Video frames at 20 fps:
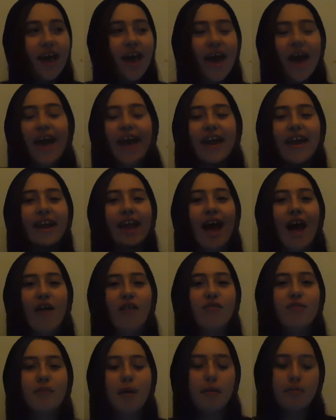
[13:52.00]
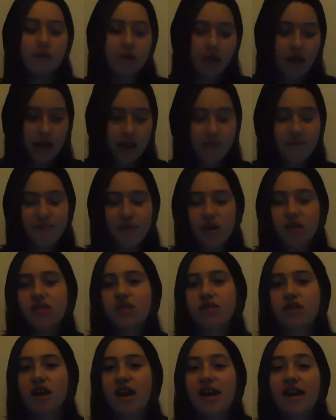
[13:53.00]
And I remember like in first
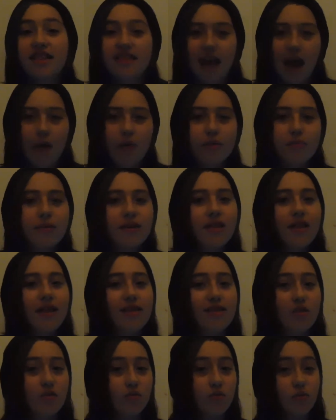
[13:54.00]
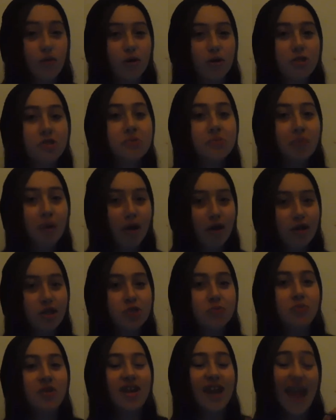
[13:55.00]
grade, that would be like the worst
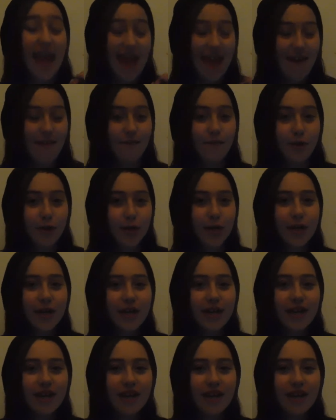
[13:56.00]
punishment ever,